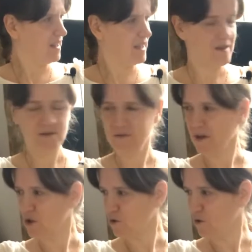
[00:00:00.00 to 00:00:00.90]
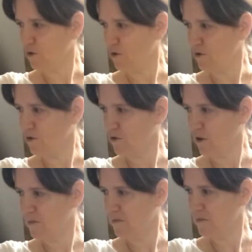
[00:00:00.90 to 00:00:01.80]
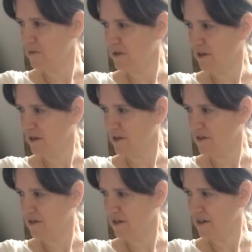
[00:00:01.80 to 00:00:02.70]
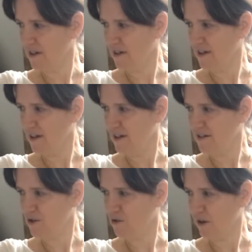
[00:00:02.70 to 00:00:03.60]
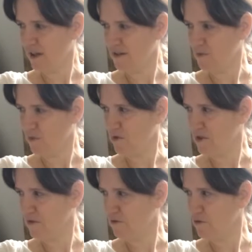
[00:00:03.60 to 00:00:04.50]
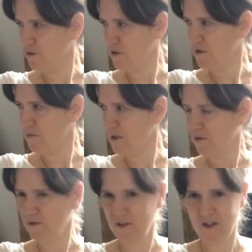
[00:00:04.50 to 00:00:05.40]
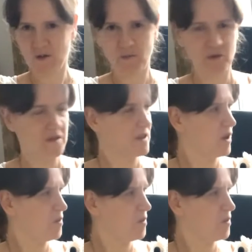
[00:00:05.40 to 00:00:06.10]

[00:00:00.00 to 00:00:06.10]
And make sure your thumbs are straight and pointing forward, middle finger pointing